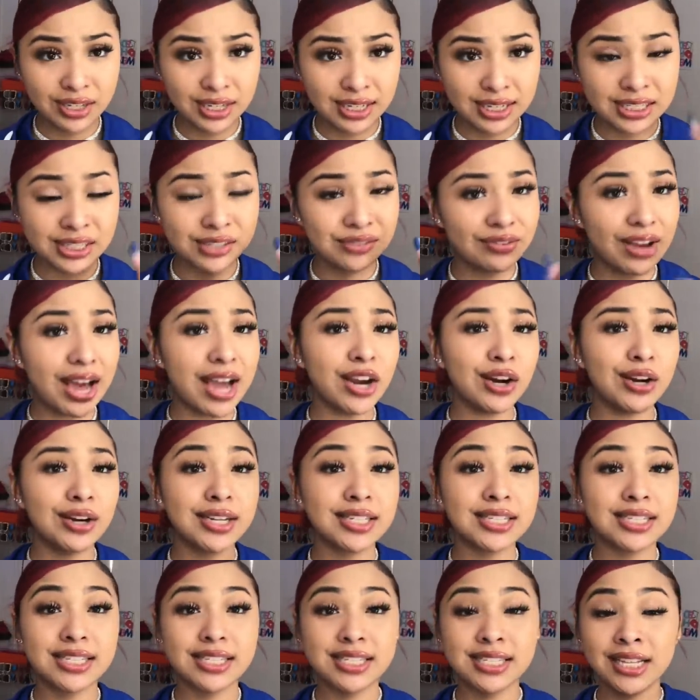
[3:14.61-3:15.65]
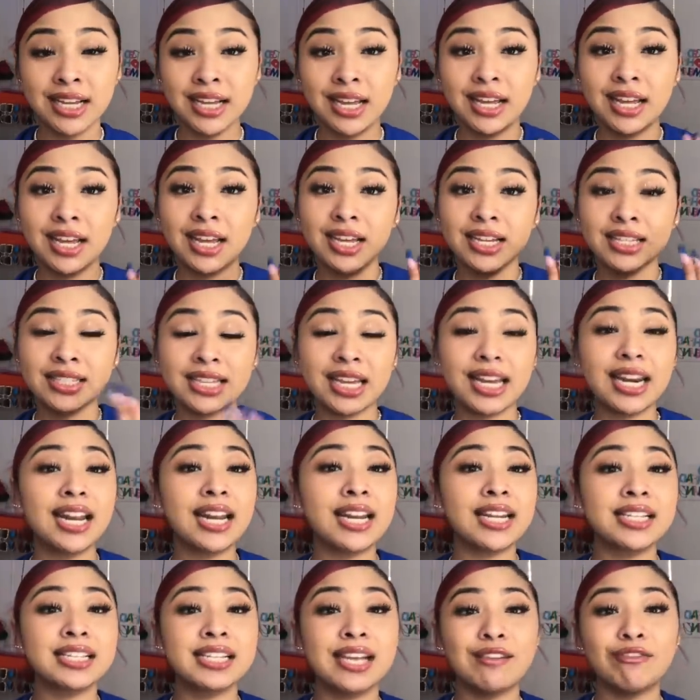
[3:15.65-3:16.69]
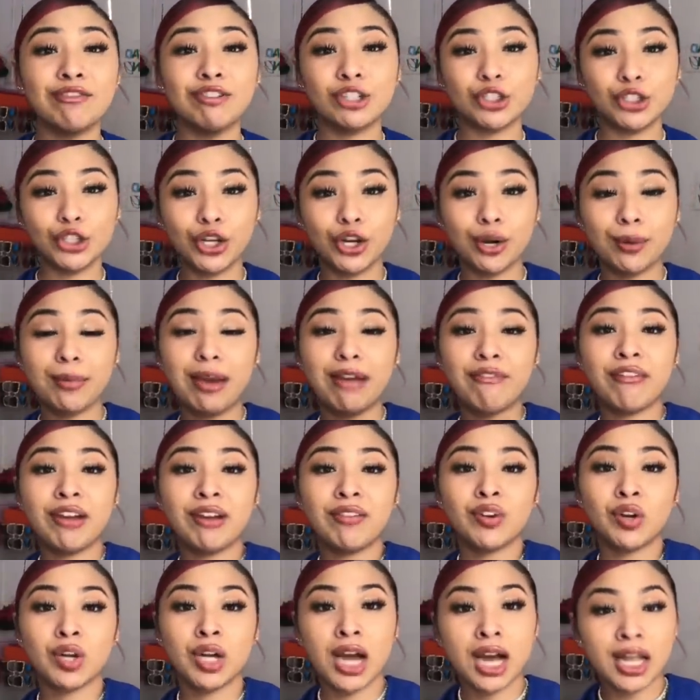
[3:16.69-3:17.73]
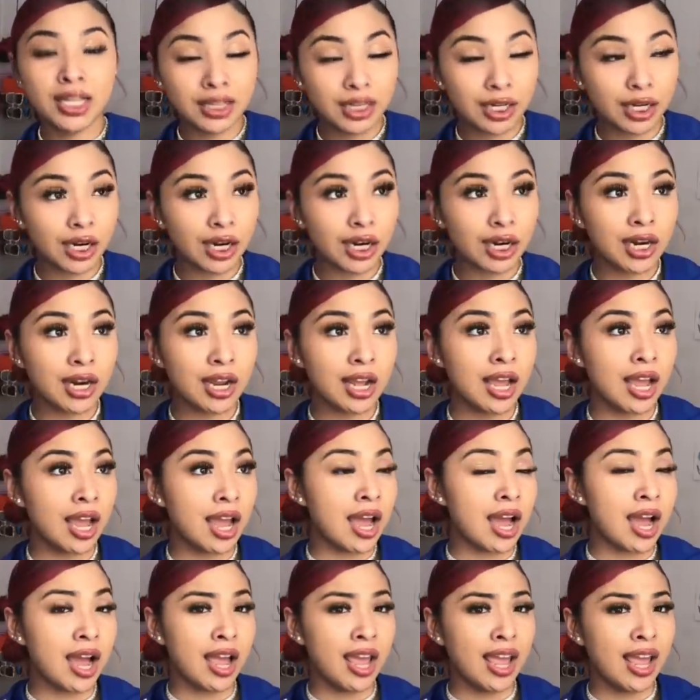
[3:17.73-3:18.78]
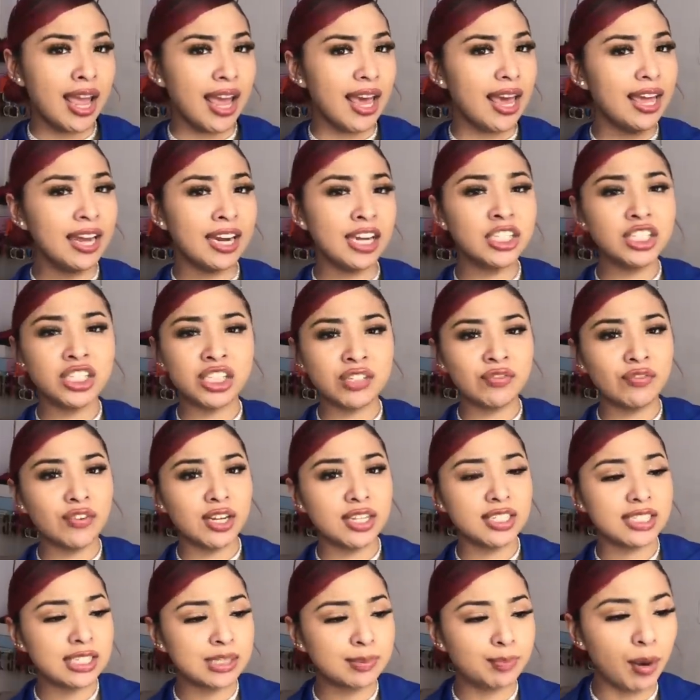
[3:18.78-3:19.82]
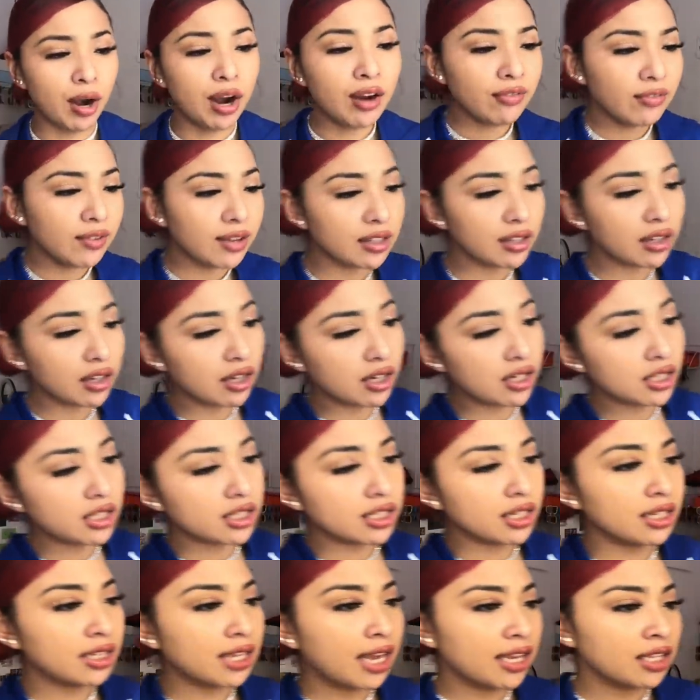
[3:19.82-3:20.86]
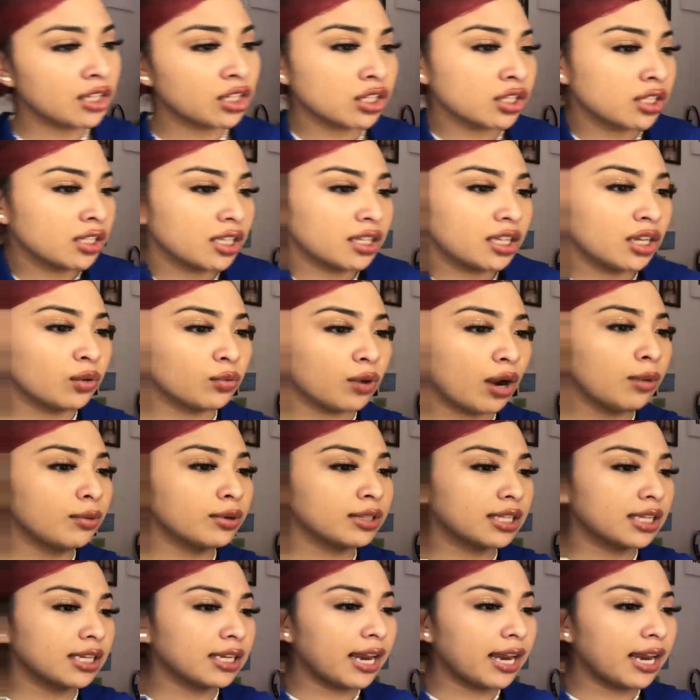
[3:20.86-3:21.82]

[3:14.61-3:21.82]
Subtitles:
It's fire. It's 10 out of 10 for sure. My favorite color, and it just fits perfect, honestly. Like, there's nothing wrong with it.